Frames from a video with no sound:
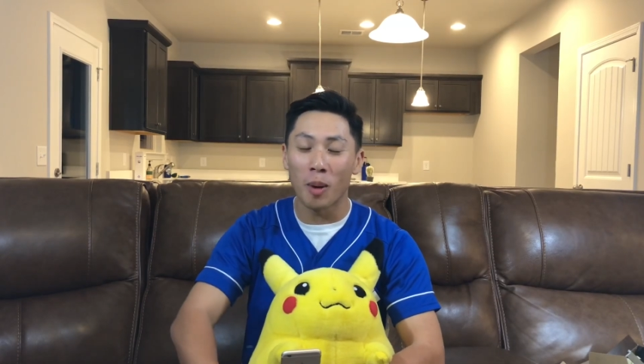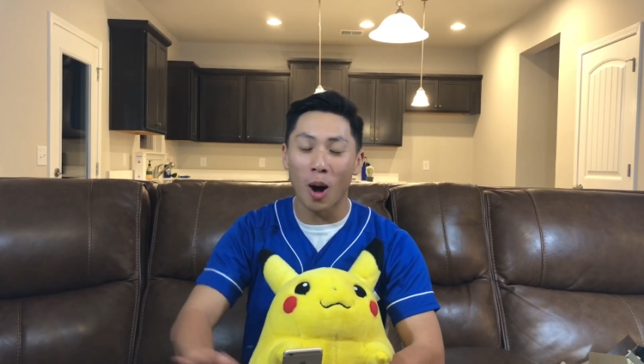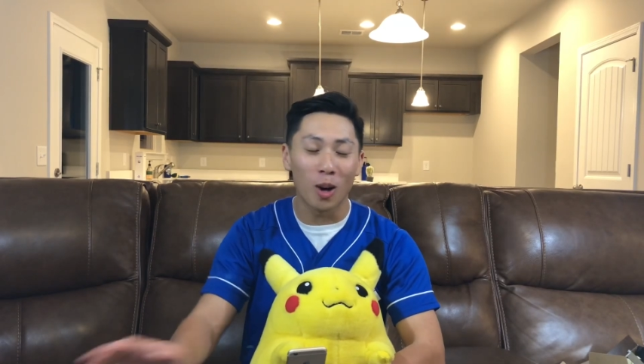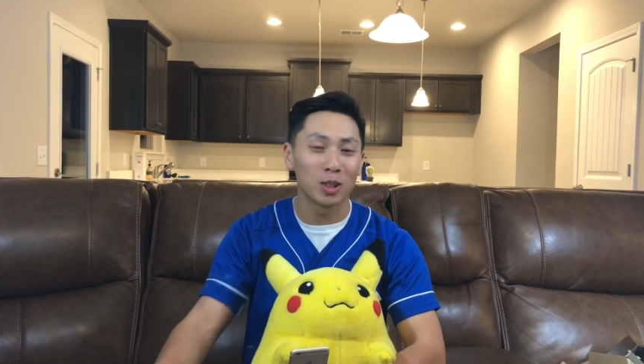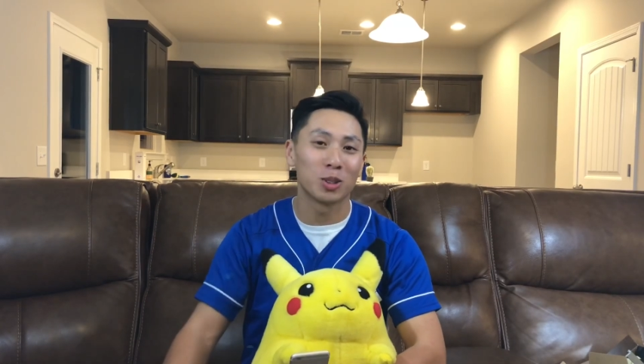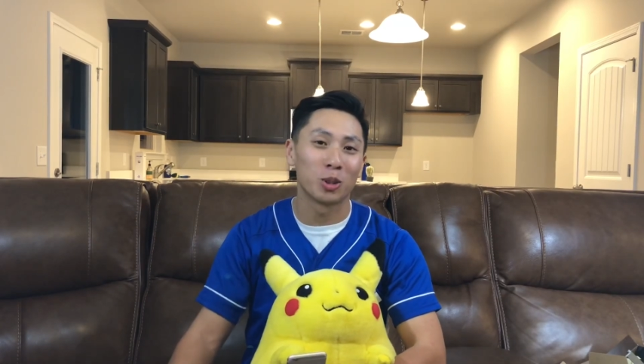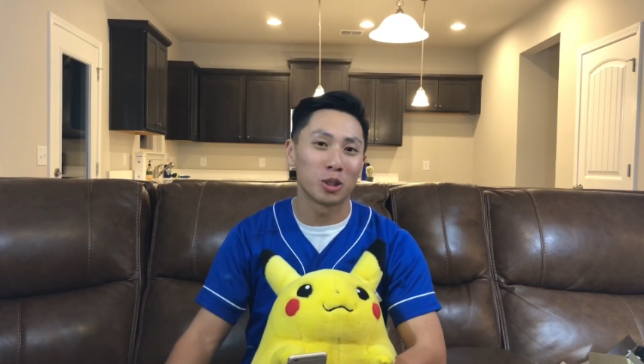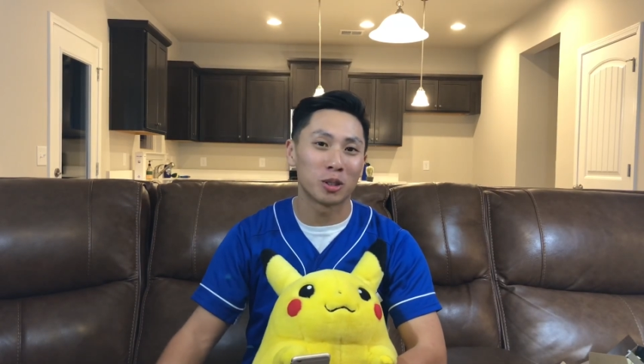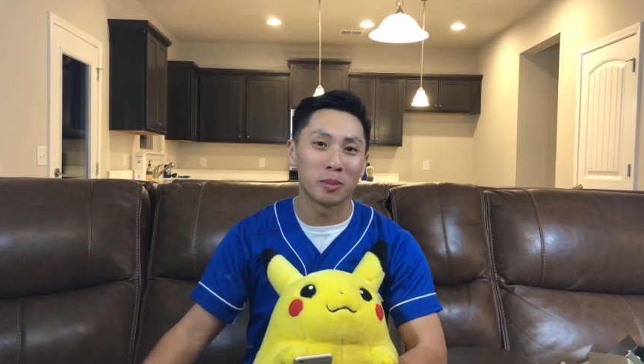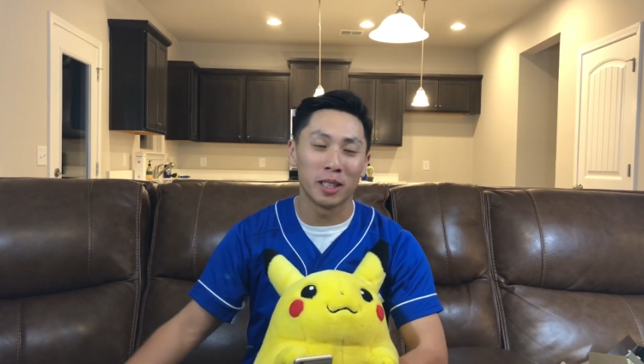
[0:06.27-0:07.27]
all
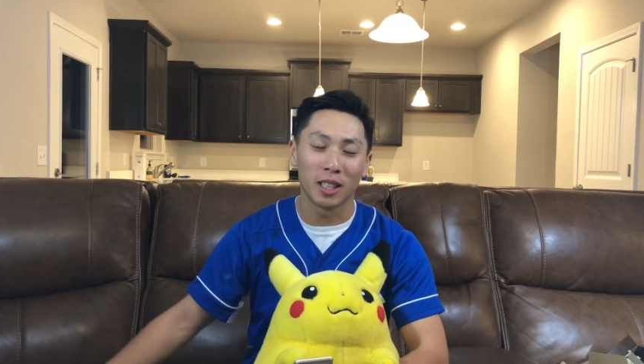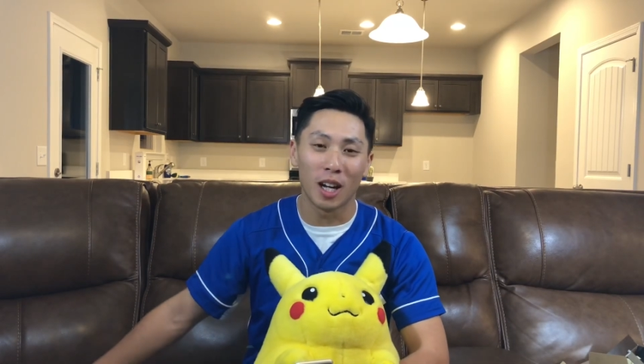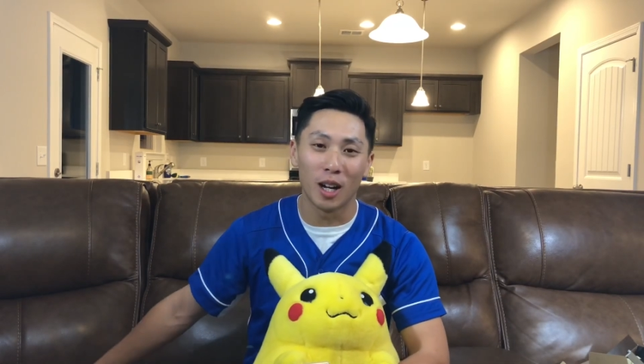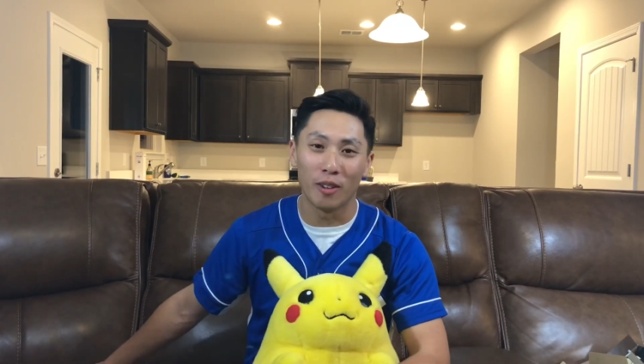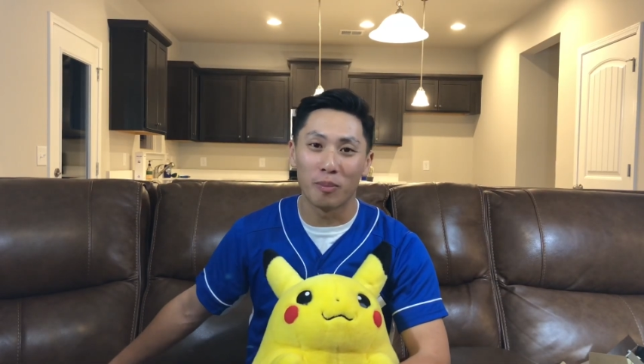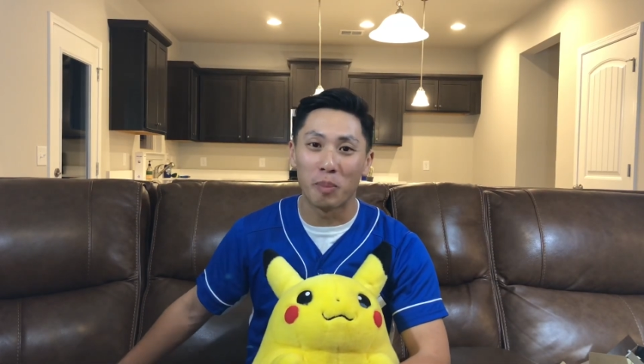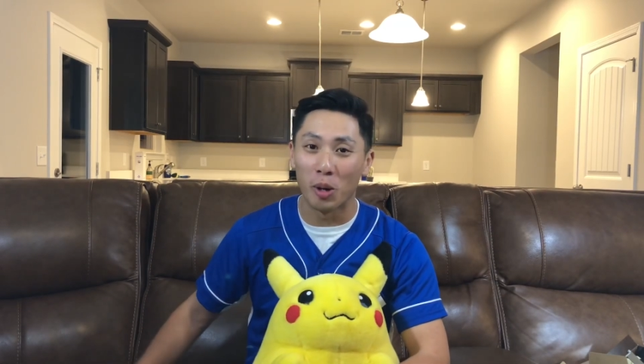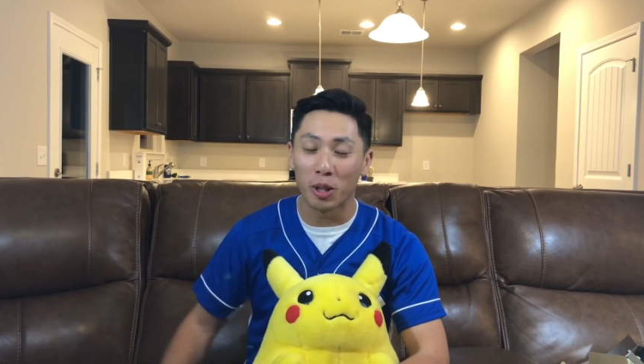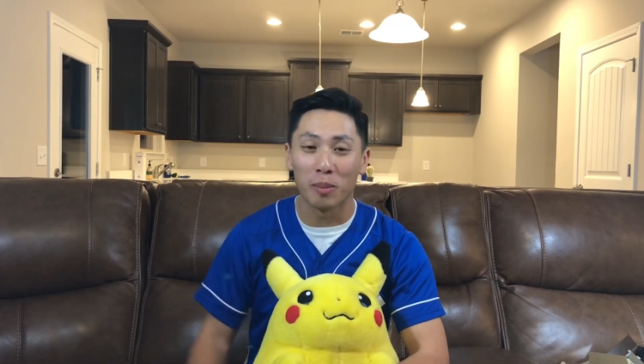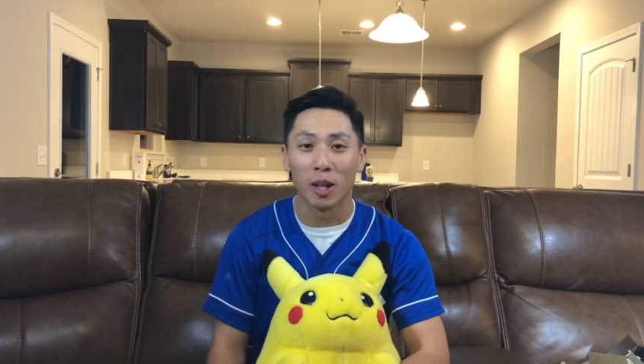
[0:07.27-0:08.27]
sorts of
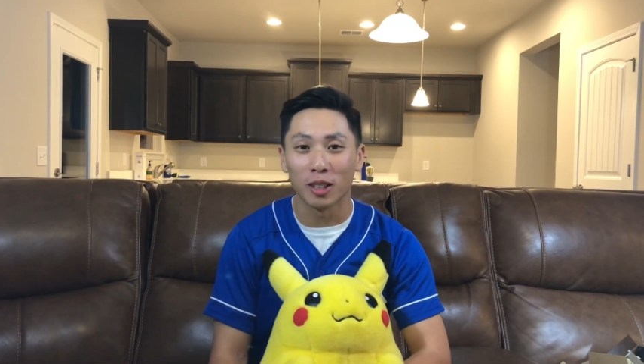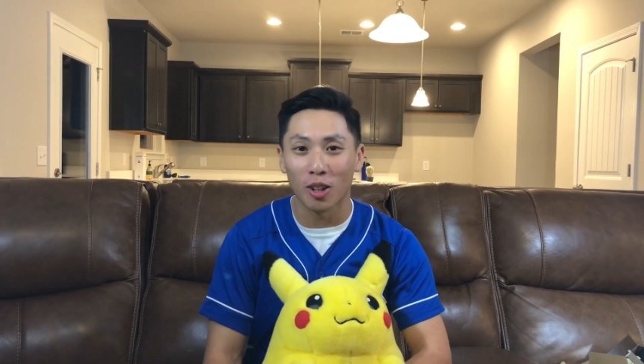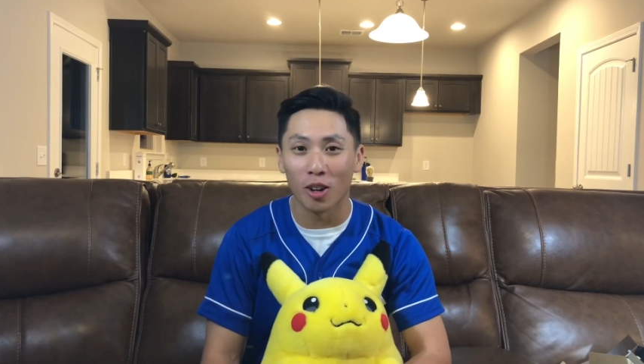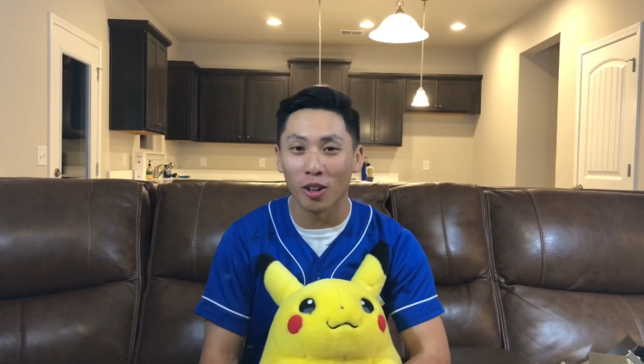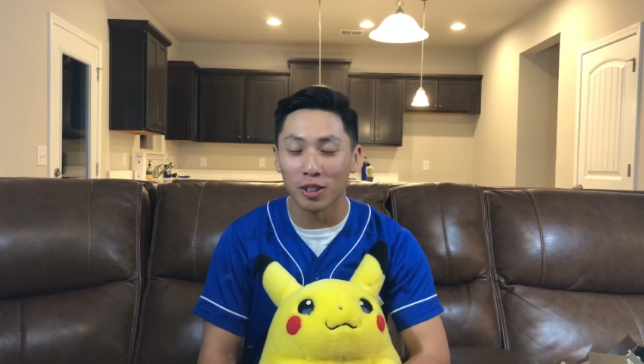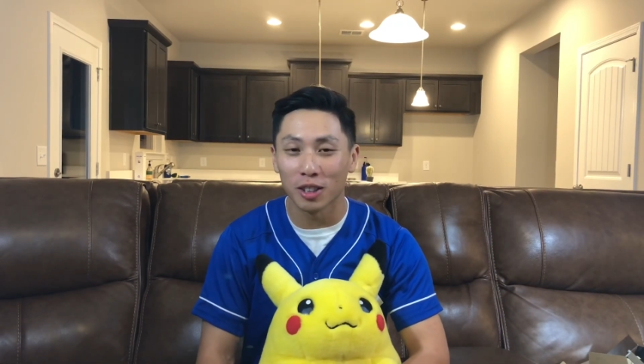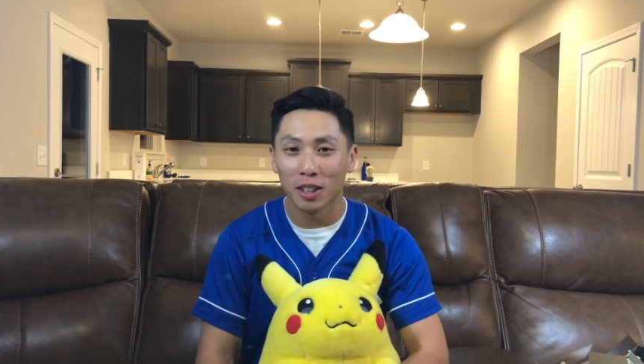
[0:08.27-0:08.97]
Pokemon cards,